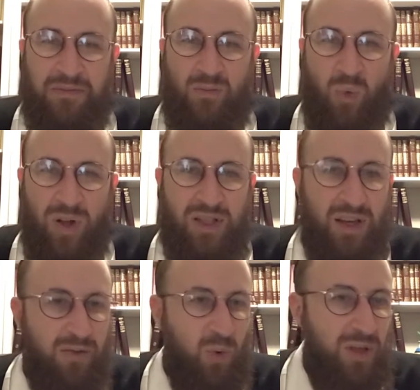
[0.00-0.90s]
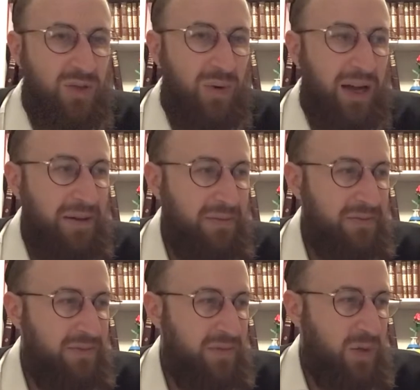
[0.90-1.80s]
What's Tov? What's Ra?
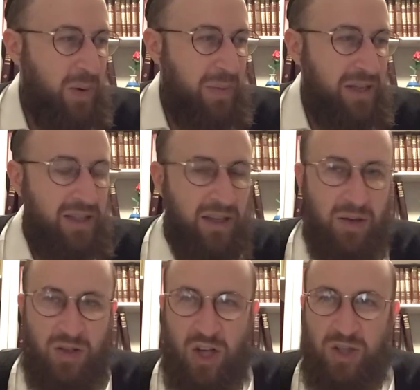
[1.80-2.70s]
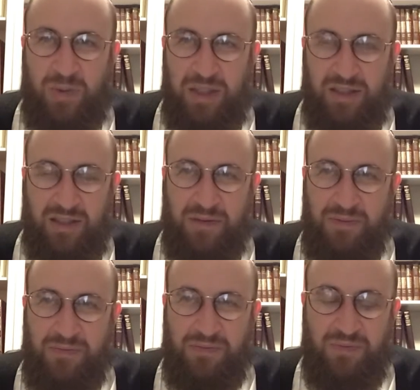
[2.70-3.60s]
It's about basic judgments.
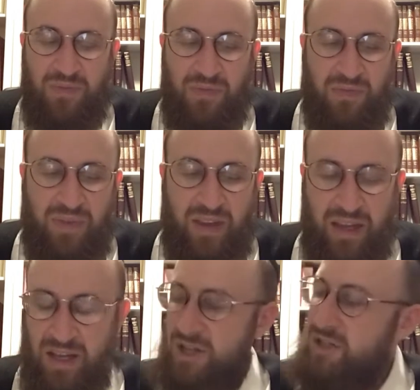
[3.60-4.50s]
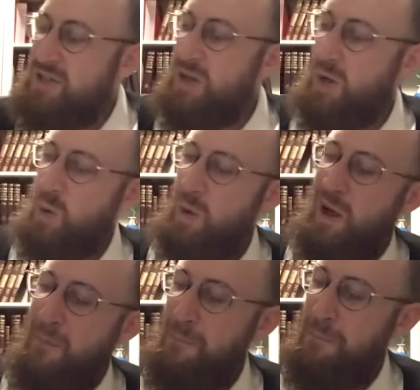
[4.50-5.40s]
So,
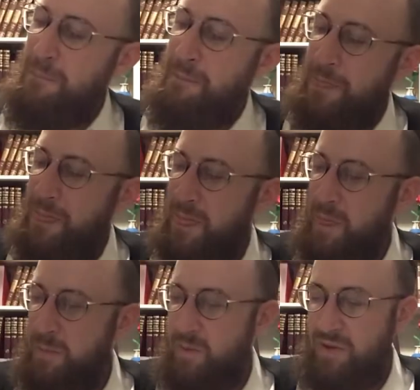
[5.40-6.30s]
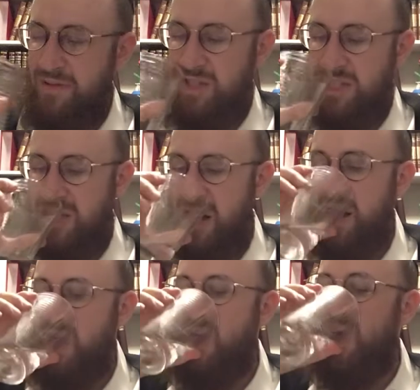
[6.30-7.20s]
if you have a society,